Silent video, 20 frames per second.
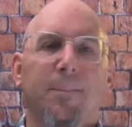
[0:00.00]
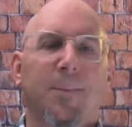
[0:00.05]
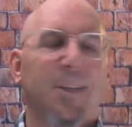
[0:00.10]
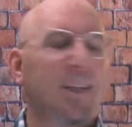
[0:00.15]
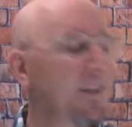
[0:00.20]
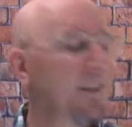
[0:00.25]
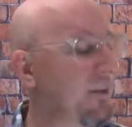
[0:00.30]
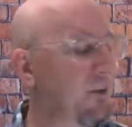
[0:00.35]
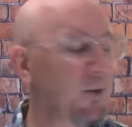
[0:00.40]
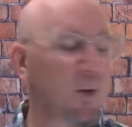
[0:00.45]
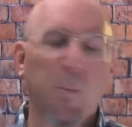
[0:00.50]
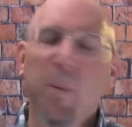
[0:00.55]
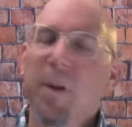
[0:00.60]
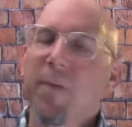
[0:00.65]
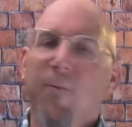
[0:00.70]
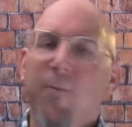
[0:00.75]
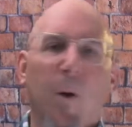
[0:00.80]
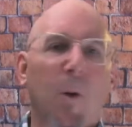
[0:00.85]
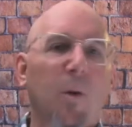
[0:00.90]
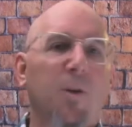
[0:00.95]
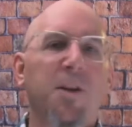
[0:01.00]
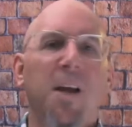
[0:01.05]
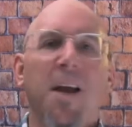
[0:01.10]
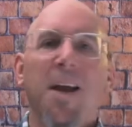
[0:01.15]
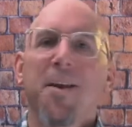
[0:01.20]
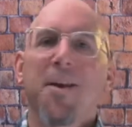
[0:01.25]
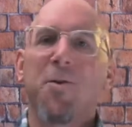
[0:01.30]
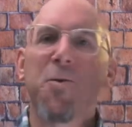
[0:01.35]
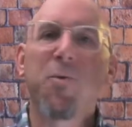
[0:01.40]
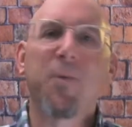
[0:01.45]
Listen to me, folks.
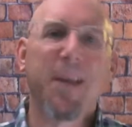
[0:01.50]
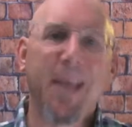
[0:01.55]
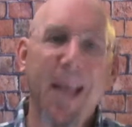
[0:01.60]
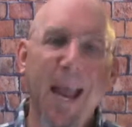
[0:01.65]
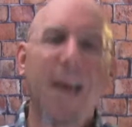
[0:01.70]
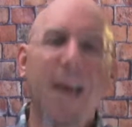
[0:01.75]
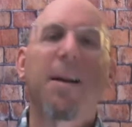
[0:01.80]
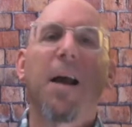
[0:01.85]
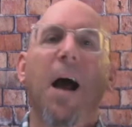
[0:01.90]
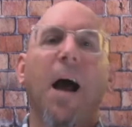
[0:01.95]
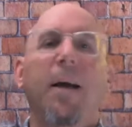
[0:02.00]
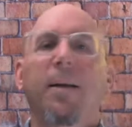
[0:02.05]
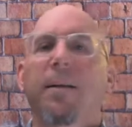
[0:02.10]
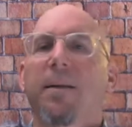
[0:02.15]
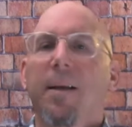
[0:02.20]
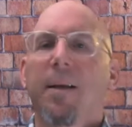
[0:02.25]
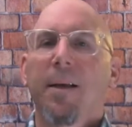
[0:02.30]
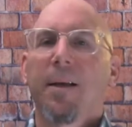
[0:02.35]
You cannot